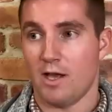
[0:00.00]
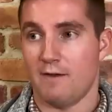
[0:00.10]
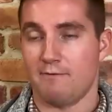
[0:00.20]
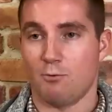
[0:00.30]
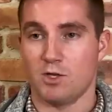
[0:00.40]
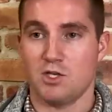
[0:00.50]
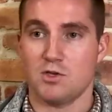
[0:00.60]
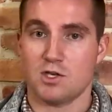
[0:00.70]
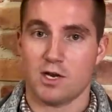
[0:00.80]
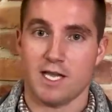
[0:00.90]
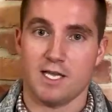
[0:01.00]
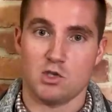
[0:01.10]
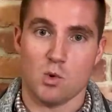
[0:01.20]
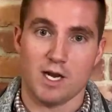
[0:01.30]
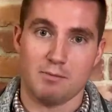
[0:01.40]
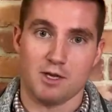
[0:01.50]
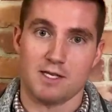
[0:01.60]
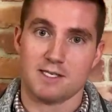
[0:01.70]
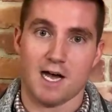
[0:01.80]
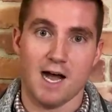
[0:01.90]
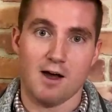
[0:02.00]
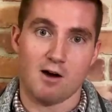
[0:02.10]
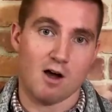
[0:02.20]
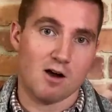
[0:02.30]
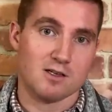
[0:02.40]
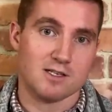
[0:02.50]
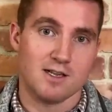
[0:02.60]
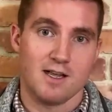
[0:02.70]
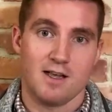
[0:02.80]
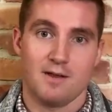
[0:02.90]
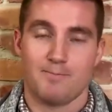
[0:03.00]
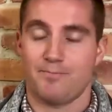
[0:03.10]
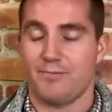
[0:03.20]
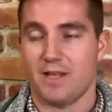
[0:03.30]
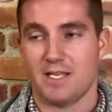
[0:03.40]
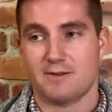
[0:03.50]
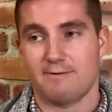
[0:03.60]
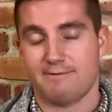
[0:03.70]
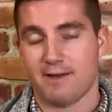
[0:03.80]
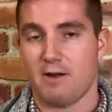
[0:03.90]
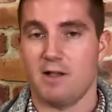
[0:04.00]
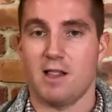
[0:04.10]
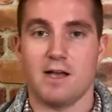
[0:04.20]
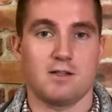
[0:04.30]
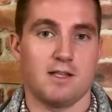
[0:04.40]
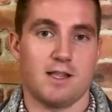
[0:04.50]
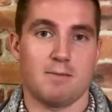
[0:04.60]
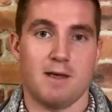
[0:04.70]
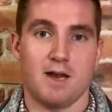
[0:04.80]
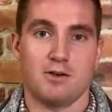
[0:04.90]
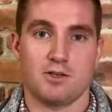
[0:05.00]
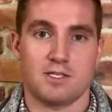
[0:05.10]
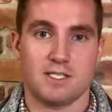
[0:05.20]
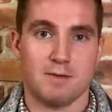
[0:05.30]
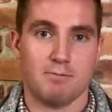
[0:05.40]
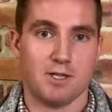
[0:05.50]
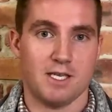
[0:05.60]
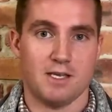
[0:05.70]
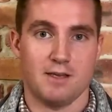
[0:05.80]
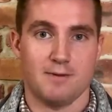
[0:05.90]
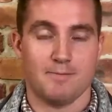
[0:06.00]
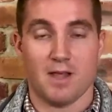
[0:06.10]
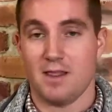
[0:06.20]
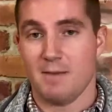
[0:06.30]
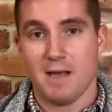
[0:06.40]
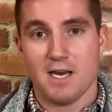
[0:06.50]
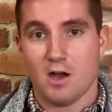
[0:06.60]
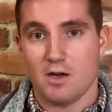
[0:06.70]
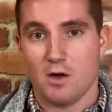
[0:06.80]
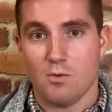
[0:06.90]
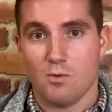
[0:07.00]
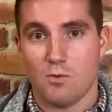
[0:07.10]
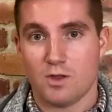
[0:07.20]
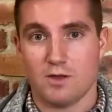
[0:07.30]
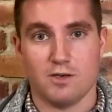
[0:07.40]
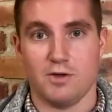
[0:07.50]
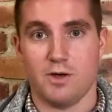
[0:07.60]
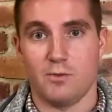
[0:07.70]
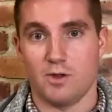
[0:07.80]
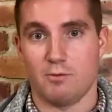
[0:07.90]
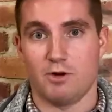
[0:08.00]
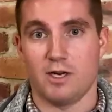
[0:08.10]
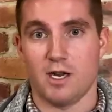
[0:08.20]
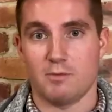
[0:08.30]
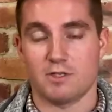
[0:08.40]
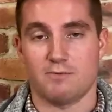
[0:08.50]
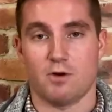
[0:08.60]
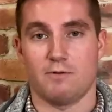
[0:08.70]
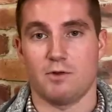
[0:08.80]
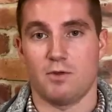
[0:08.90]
If once you start getting 20 plus IRRs, it's very likely that the manager simply, they may not know what they're doing when they're putting numbers in front of you.